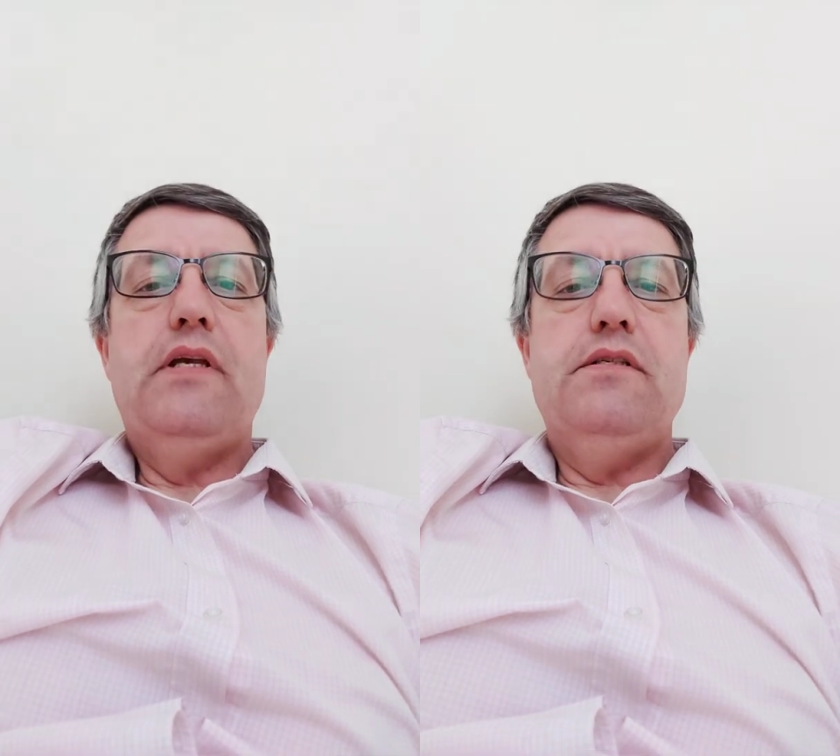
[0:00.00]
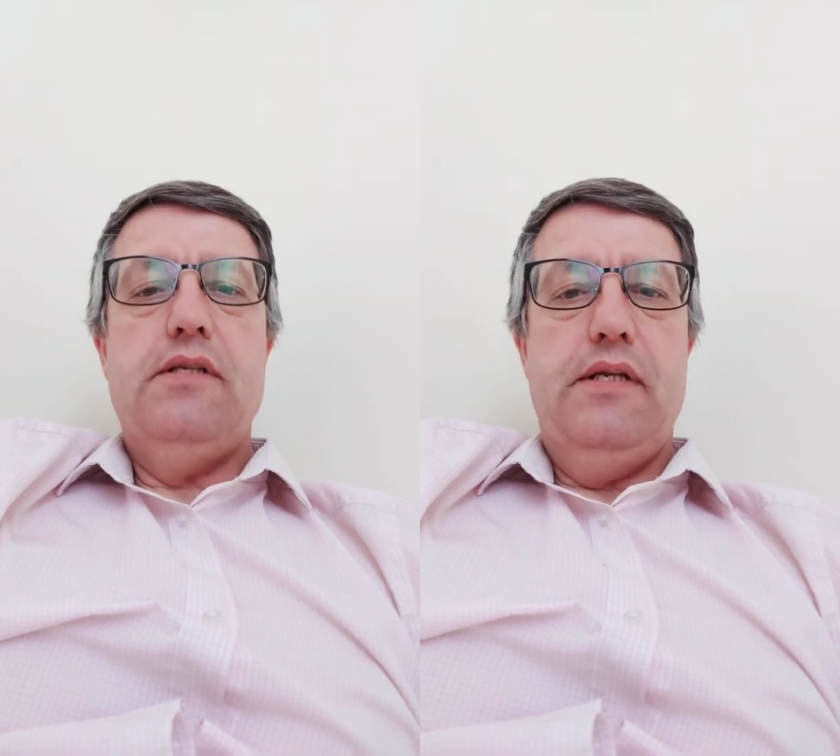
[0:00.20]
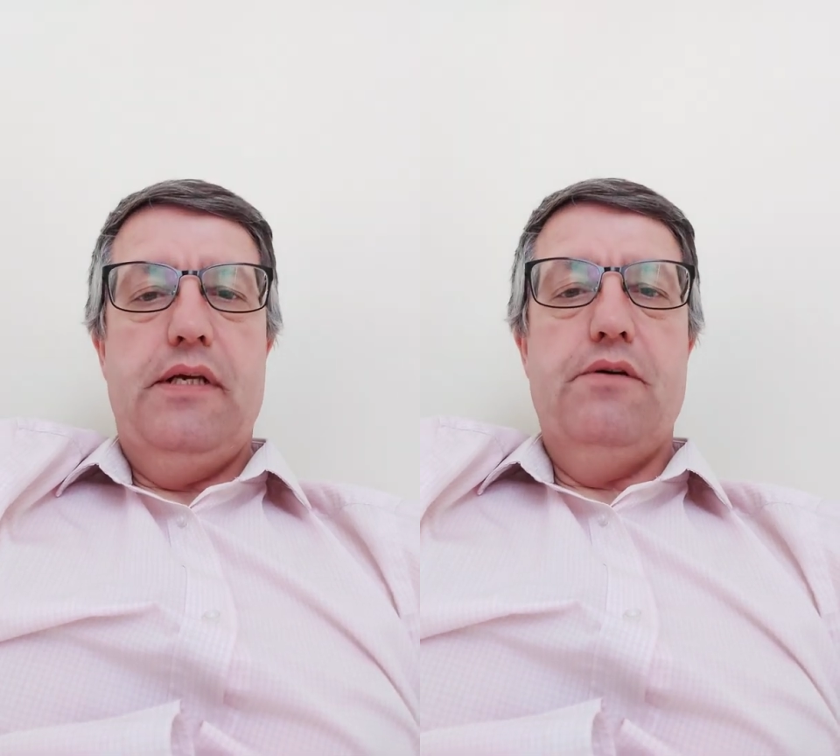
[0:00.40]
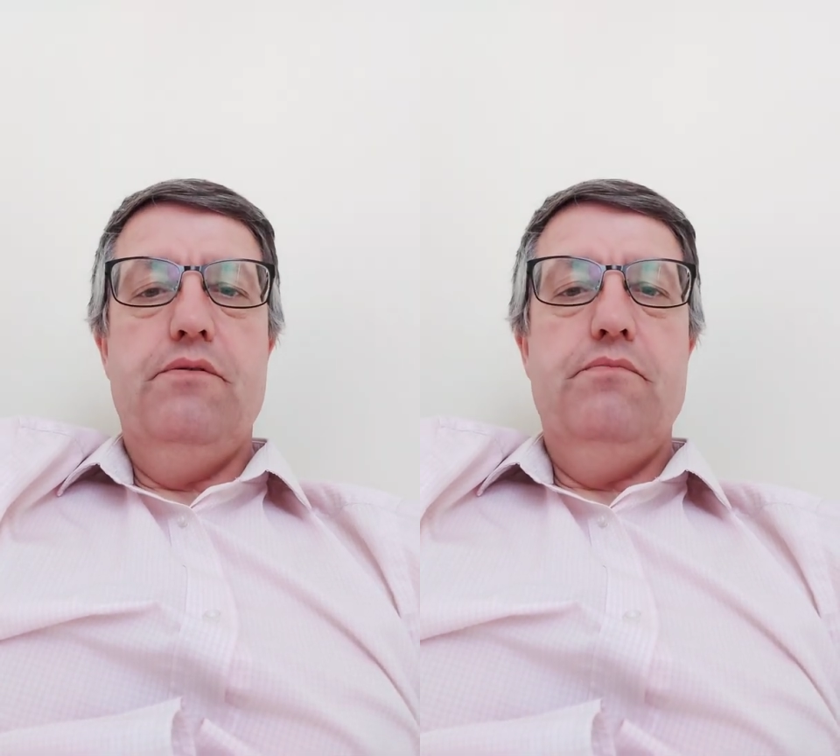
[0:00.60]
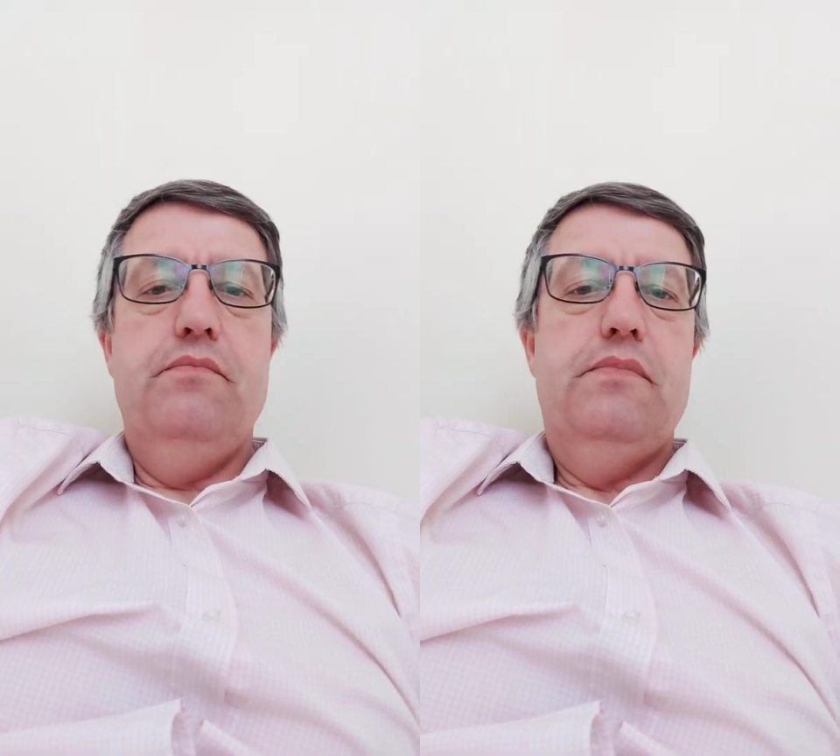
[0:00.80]
It's
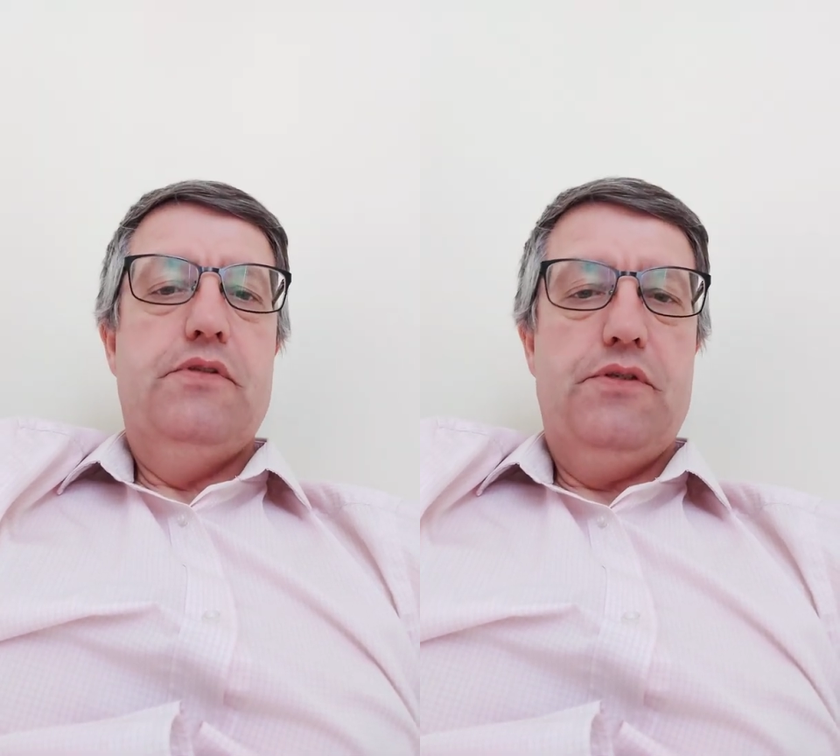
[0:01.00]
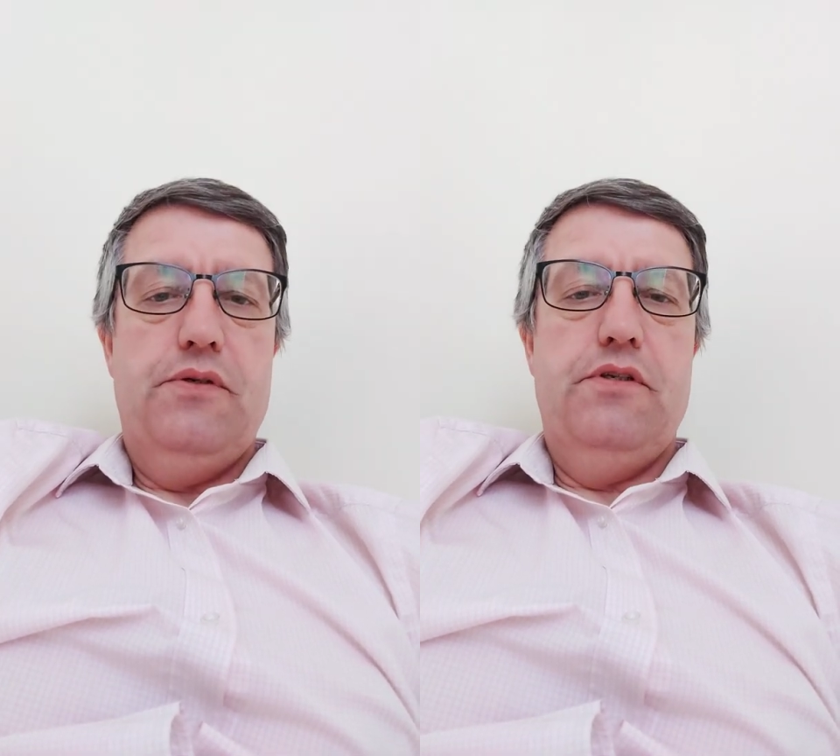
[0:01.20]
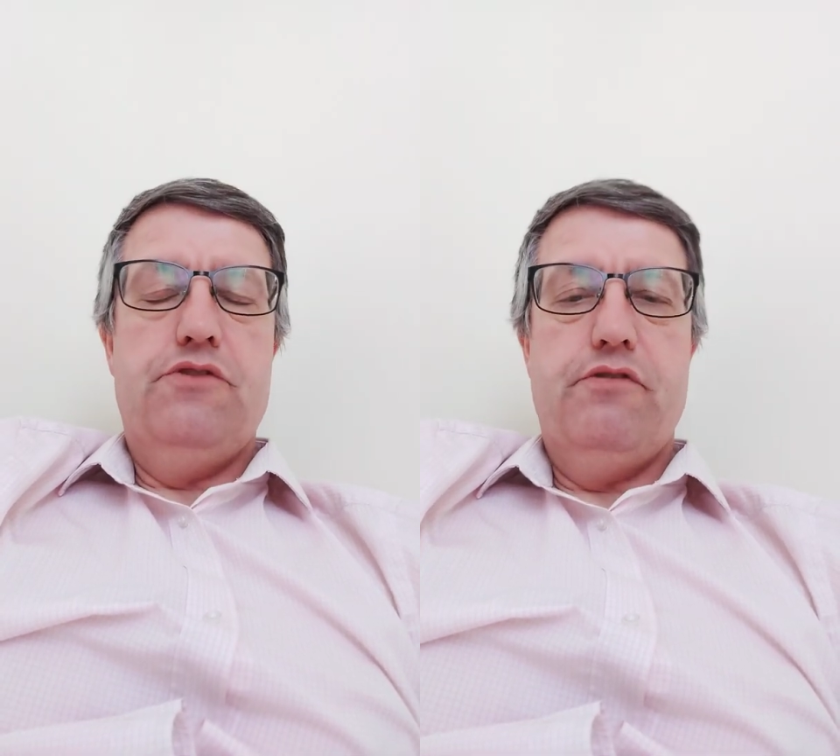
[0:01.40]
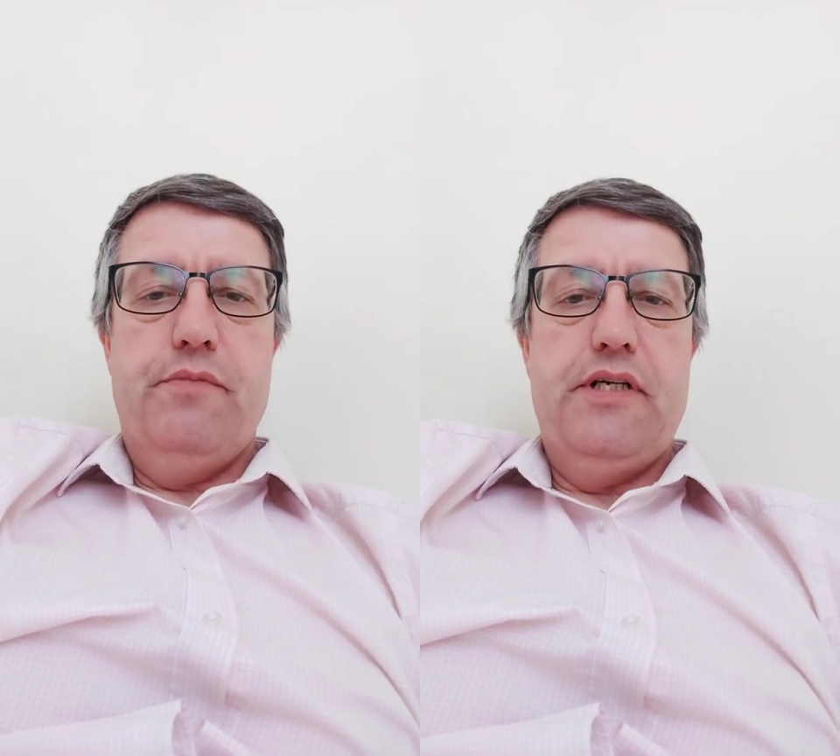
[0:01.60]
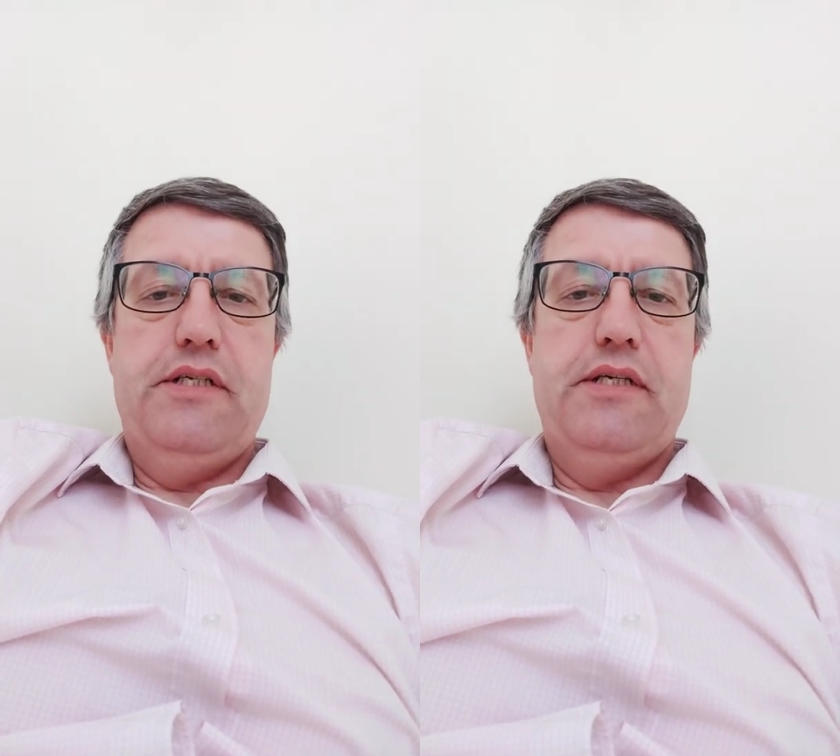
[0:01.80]
illegal to
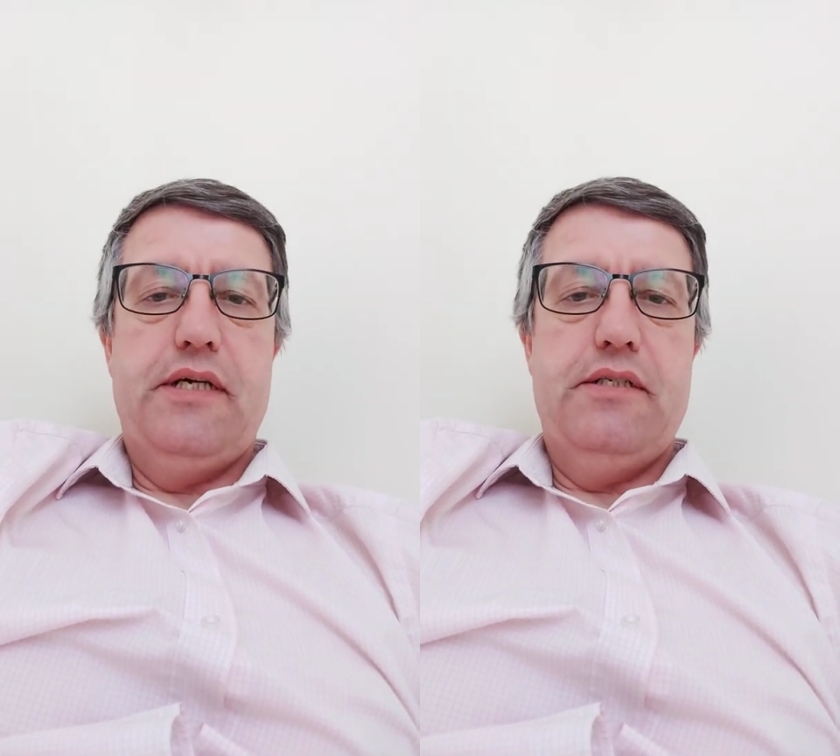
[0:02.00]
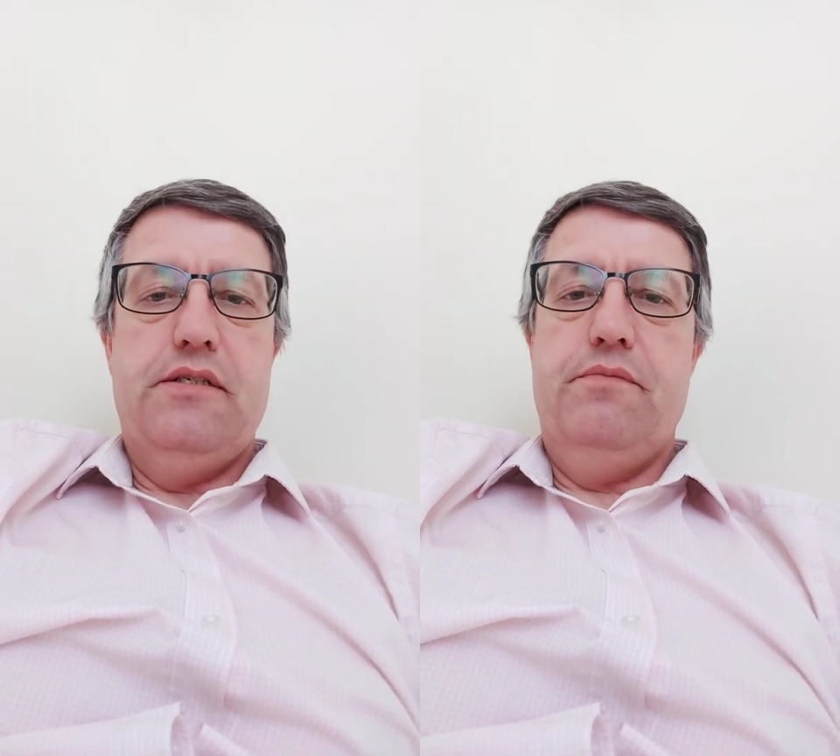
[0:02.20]
discriminate against